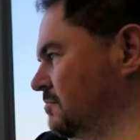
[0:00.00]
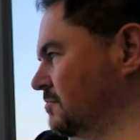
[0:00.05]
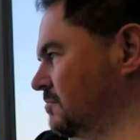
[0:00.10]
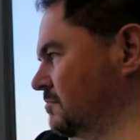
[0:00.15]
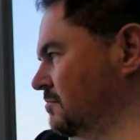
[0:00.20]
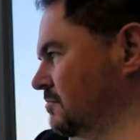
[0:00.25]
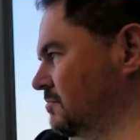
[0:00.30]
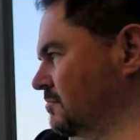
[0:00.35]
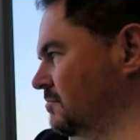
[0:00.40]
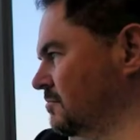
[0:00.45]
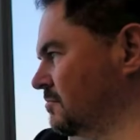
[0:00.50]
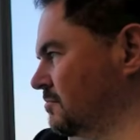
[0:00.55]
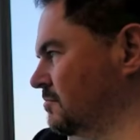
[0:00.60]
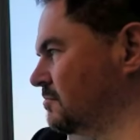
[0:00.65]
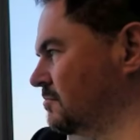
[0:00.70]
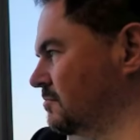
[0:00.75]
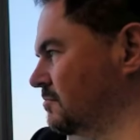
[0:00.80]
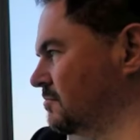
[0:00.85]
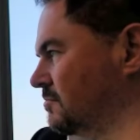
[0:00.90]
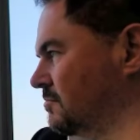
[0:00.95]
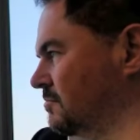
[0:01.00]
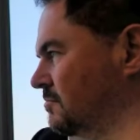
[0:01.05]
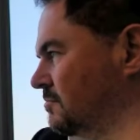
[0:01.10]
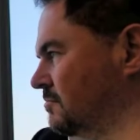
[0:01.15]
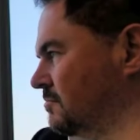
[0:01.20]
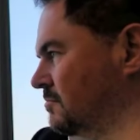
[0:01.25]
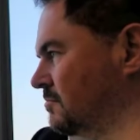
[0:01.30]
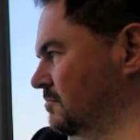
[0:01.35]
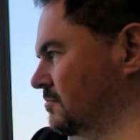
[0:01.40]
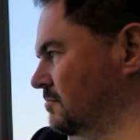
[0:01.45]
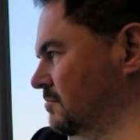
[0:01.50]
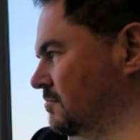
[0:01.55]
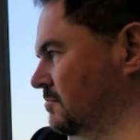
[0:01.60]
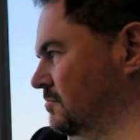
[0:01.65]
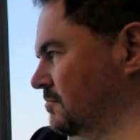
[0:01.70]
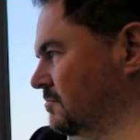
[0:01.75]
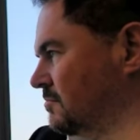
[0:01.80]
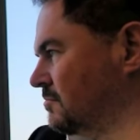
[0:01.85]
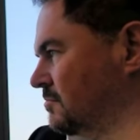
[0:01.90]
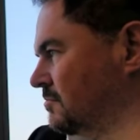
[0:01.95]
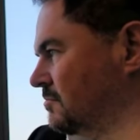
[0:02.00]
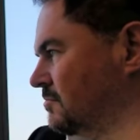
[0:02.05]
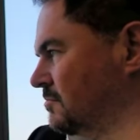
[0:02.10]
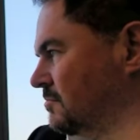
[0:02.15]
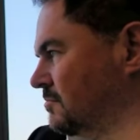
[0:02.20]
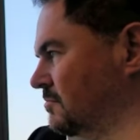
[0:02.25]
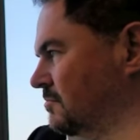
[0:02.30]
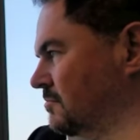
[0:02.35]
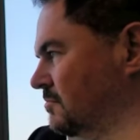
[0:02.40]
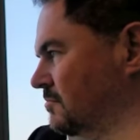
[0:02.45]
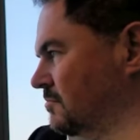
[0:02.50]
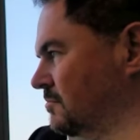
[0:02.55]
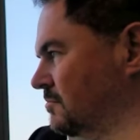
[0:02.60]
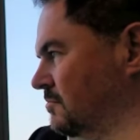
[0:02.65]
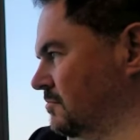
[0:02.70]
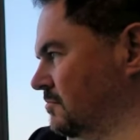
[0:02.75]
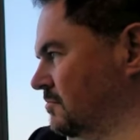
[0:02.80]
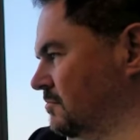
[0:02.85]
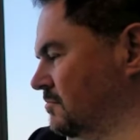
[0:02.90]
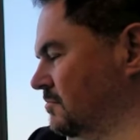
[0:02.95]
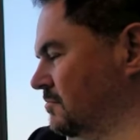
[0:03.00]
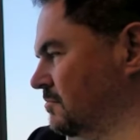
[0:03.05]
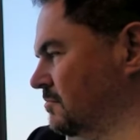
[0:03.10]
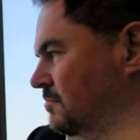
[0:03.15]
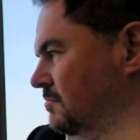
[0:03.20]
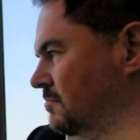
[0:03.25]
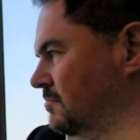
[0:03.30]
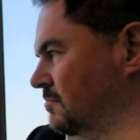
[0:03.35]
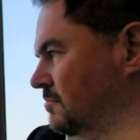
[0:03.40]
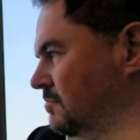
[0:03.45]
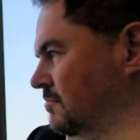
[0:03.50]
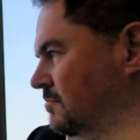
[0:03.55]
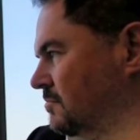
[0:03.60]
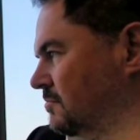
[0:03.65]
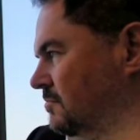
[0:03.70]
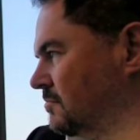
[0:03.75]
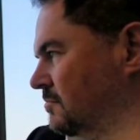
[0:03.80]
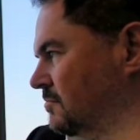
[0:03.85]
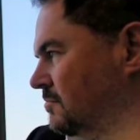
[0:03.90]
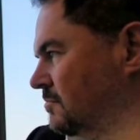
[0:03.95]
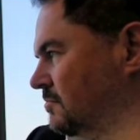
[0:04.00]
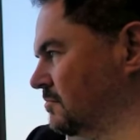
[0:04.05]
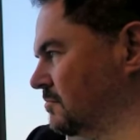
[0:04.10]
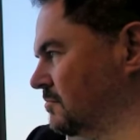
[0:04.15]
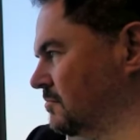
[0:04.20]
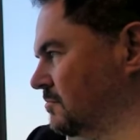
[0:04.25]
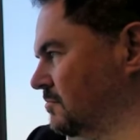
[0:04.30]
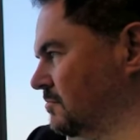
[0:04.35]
The person shown says nothing.